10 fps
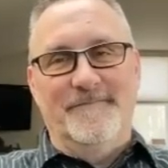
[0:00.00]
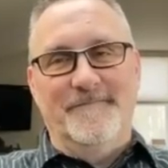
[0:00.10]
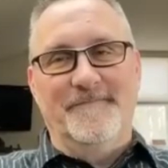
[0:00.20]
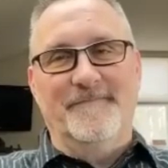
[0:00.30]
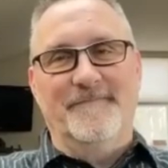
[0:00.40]

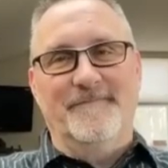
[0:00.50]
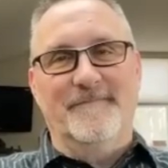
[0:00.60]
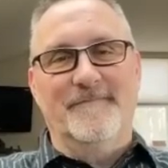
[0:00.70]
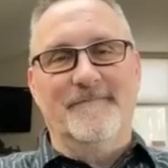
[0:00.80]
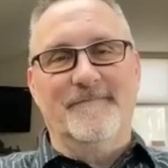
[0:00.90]

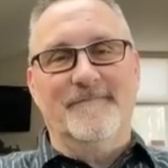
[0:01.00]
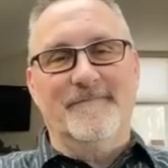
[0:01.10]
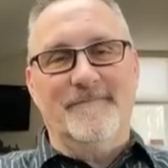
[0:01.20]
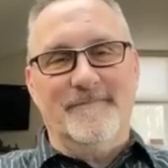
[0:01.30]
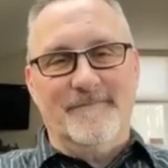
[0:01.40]

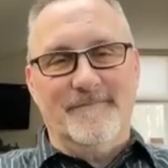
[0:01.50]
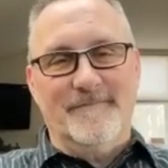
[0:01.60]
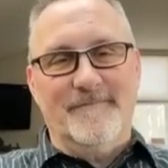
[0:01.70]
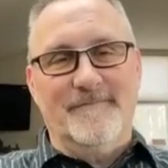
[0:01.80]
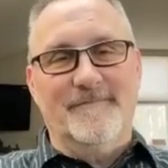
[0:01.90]

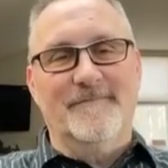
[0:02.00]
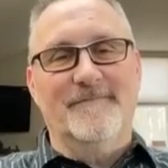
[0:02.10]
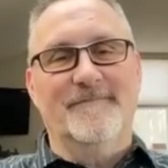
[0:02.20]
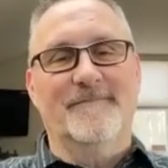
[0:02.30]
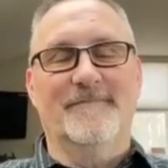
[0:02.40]

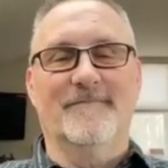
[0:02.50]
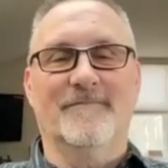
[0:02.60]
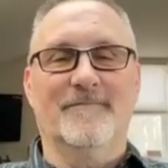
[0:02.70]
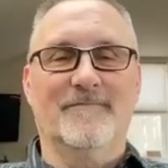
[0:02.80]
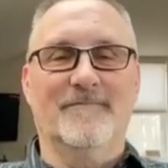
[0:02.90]

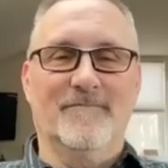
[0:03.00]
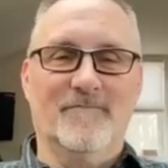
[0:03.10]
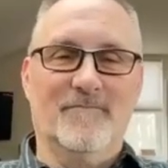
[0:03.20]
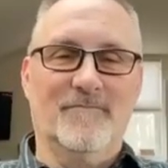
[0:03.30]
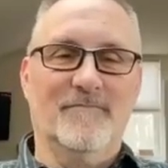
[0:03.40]

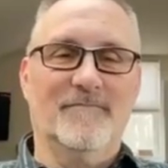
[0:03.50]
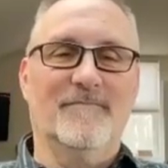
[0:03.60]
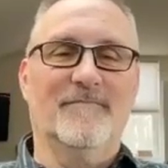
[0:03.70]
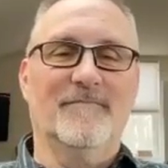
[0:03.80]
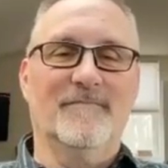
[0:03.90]

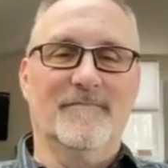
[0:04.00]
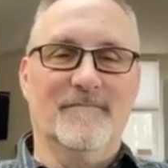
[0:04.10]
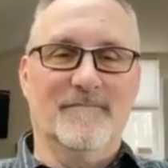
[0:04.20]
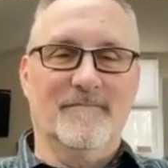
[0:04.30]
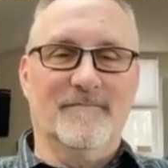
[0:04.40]

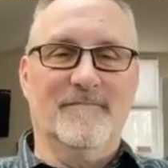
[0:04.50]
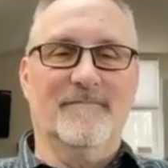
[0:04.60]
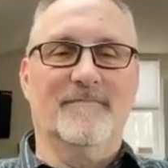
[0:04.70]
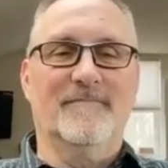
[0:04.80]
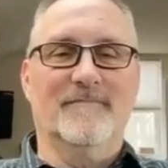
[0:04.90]

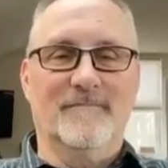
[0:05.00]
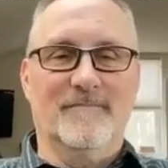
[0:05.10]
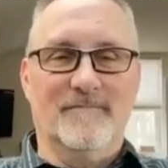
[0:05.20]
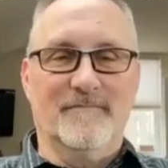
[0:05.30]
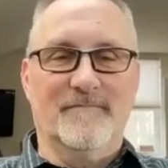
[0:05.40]

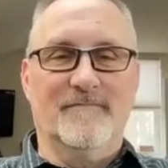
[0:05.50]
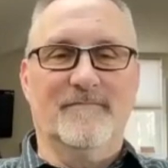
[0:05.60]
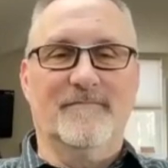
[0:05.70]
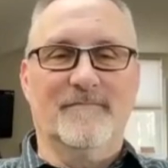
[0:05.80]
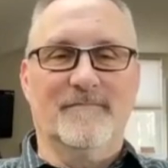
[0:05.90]

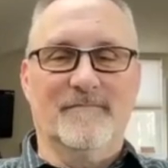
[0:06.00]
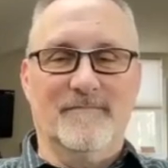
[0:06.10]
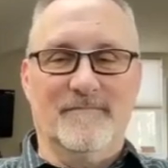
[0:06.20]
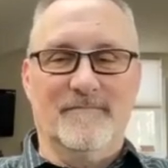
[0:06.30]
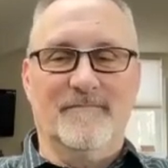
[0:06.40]

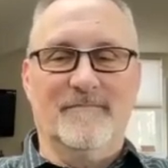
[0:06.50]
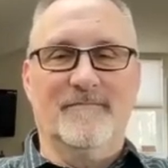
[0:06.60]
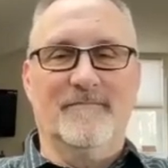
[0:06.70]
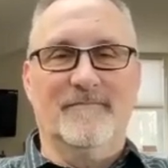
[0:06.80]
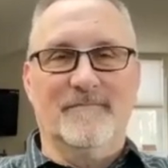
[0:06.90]

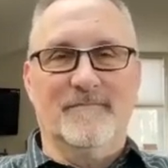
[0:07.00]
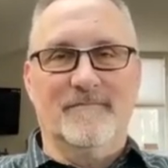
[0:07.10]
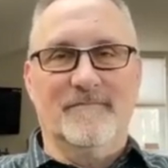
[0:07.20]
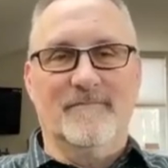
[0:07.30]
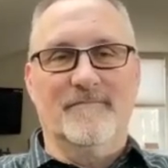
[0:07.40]

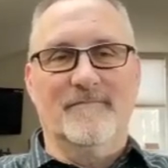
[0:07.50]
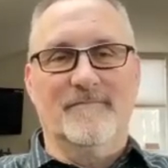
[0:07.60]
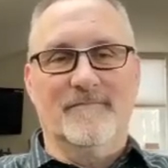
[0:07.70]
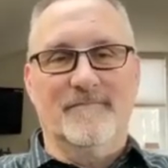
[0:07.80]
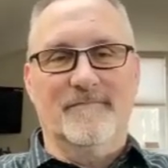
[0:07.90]
The person shown says nothing.